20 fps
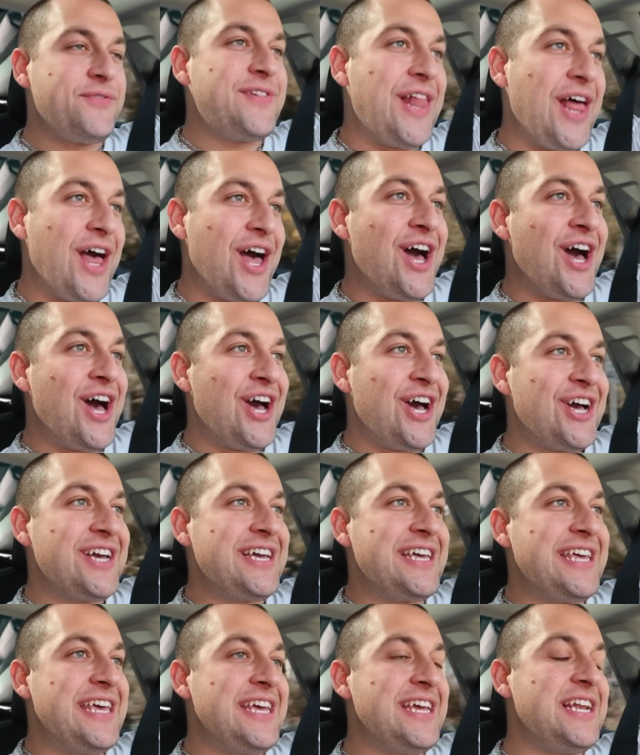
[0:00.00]

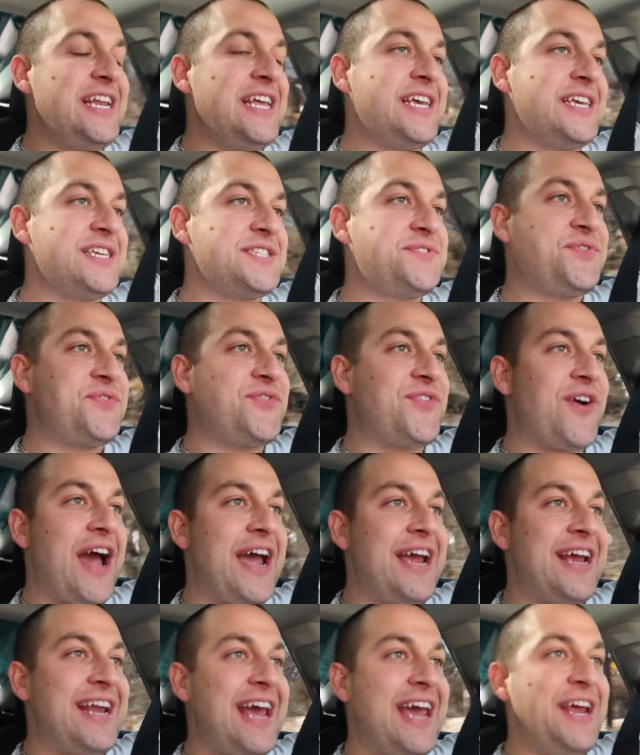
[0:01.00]
vlog, it is
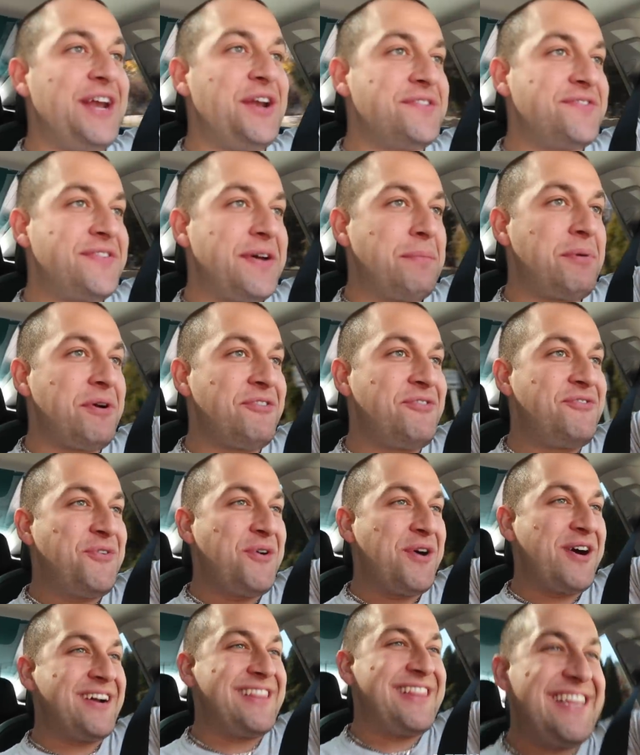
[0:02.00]
Friday, November
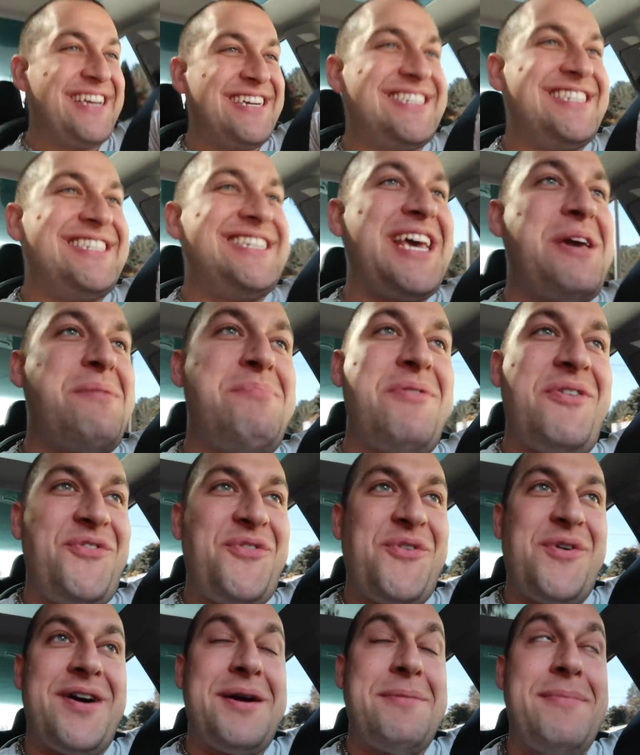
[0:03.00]
4th, the day
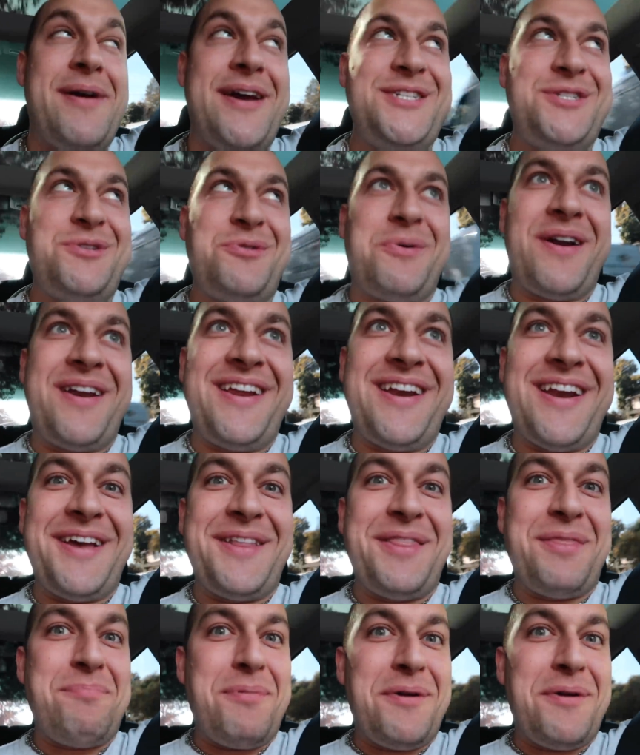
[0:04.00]
before my 29th